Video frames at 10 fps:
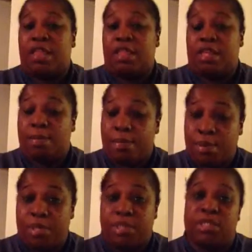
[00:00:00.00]
the
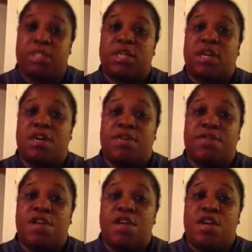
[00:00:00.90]
importance of
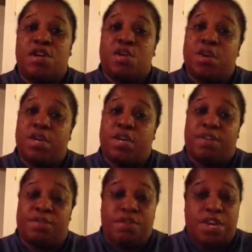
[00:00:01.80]
knowing
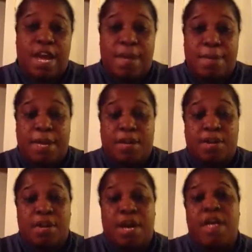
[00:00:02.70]
if you're diabetic or
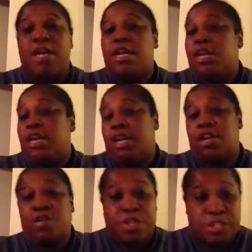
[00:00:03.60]
not,
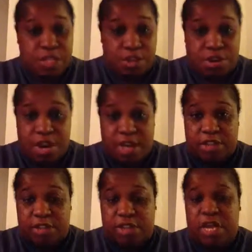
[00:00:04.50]
increasing your
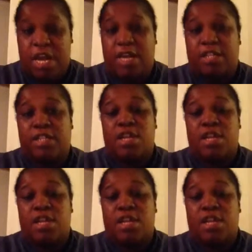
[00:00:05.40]
exercise,